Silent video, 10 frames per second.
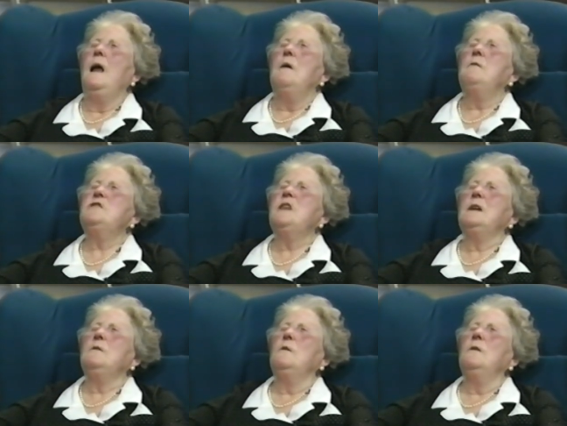Which
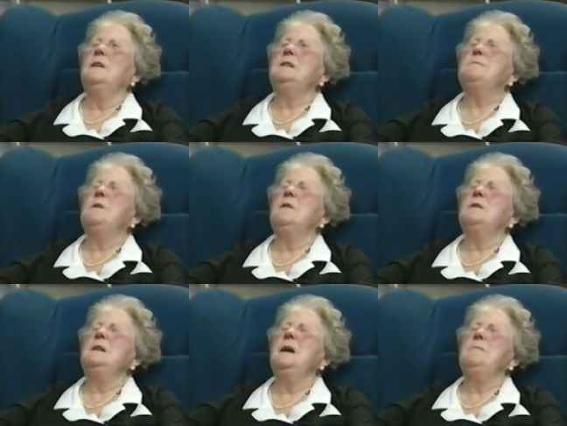had all these
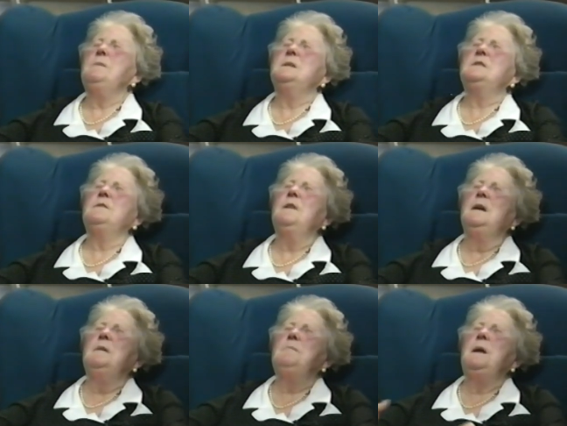broken up bits of
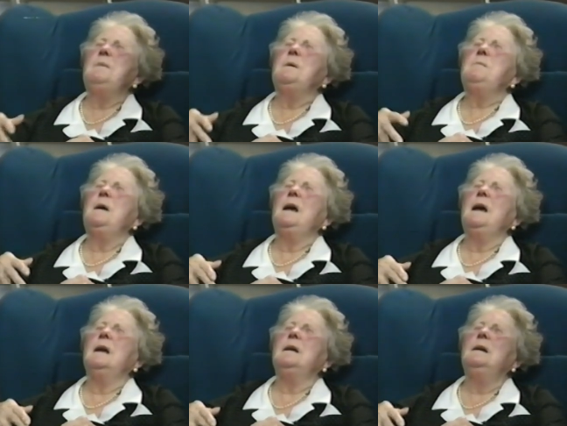paper
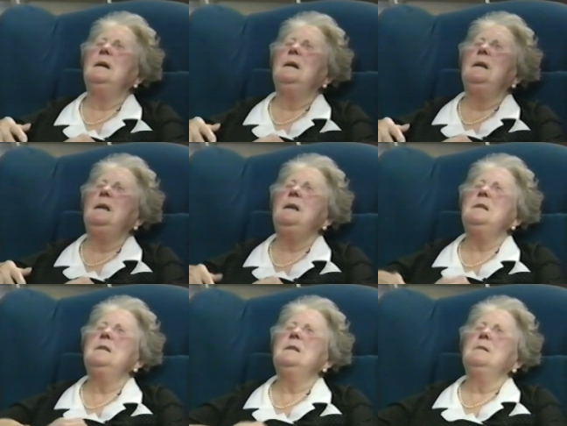bag
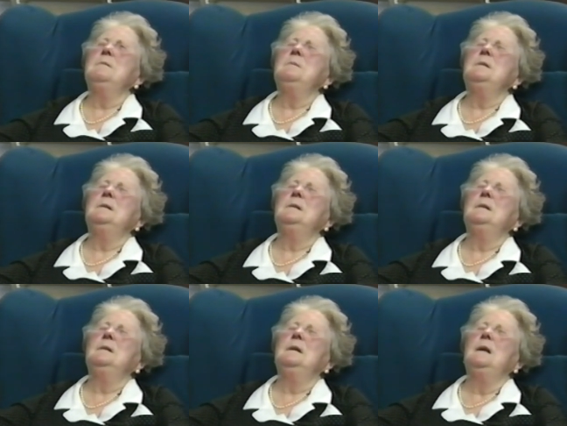in them.
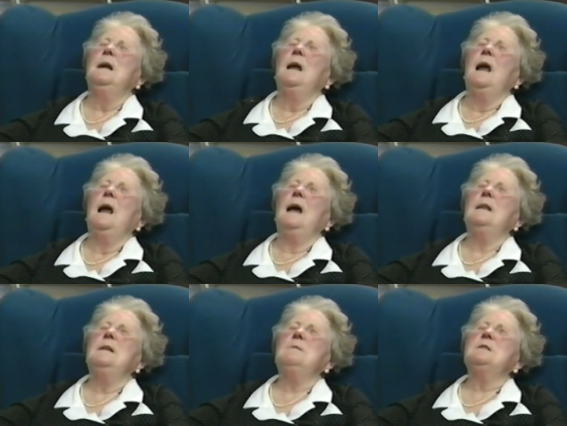
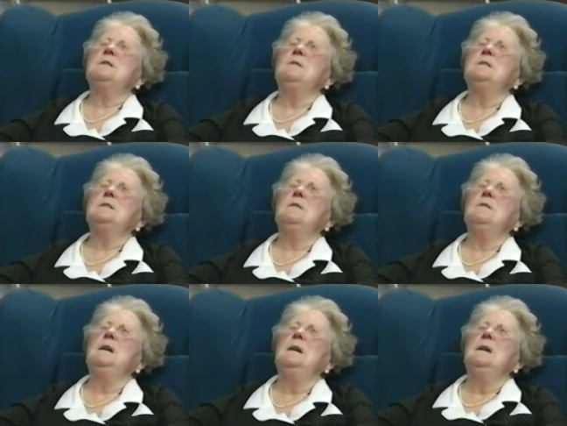And there was
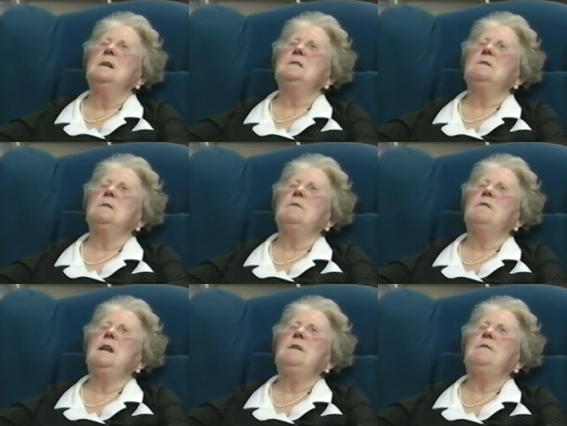also a sort of
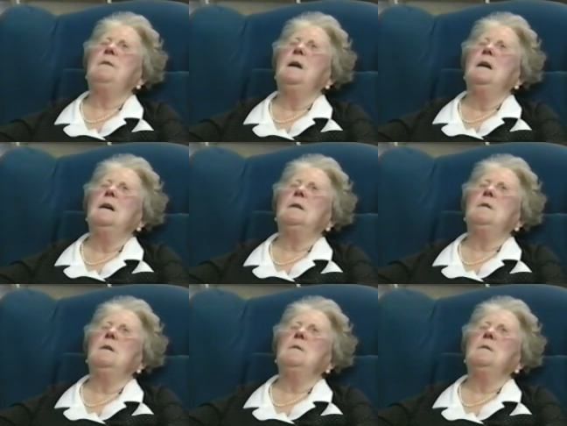red
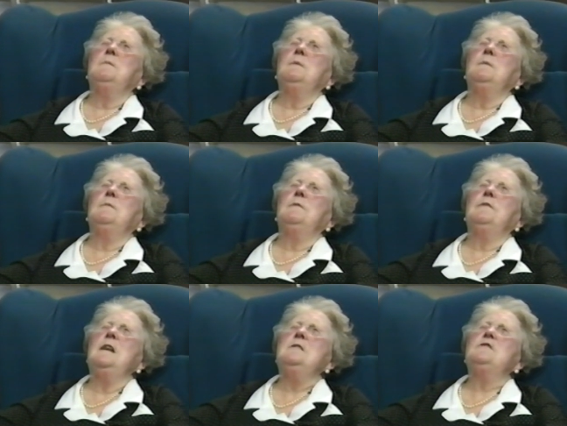or
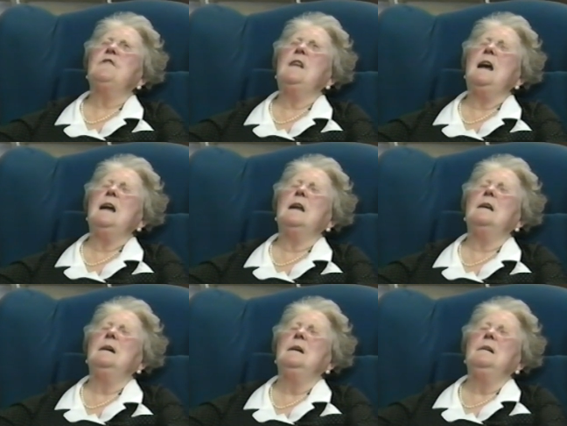French flag,
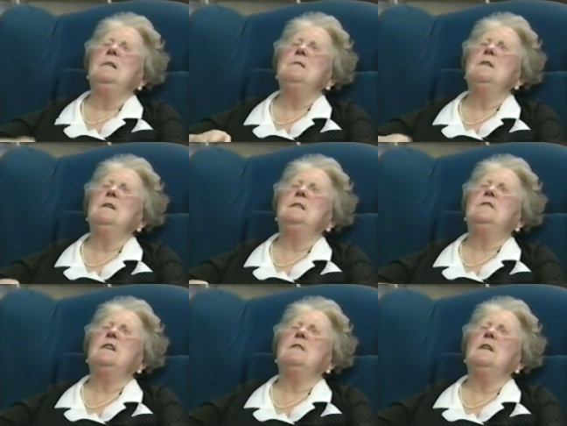you know,
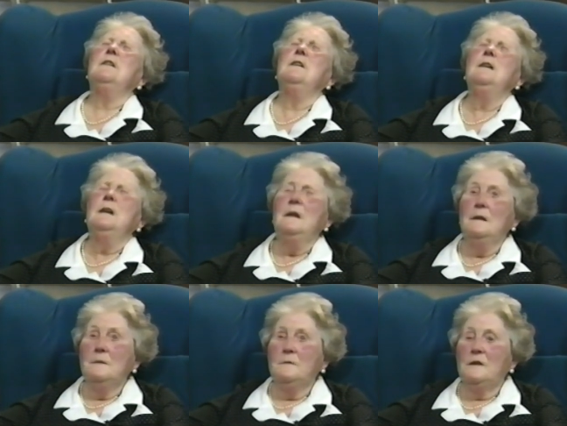tricolor,
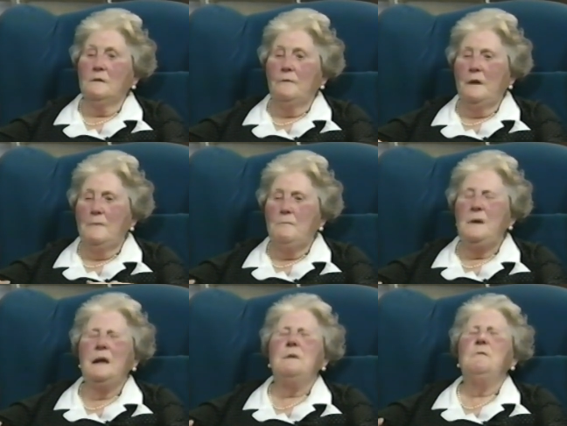sort of a
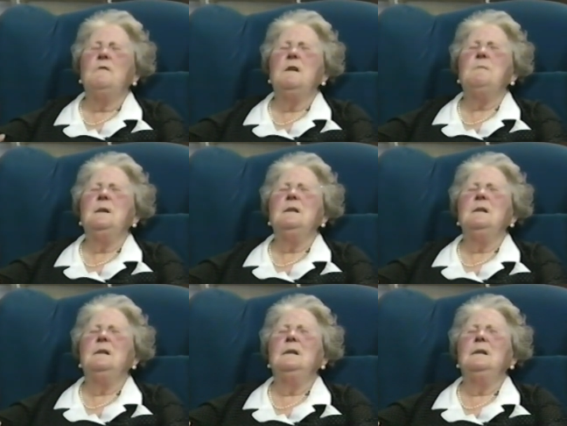big ribbon.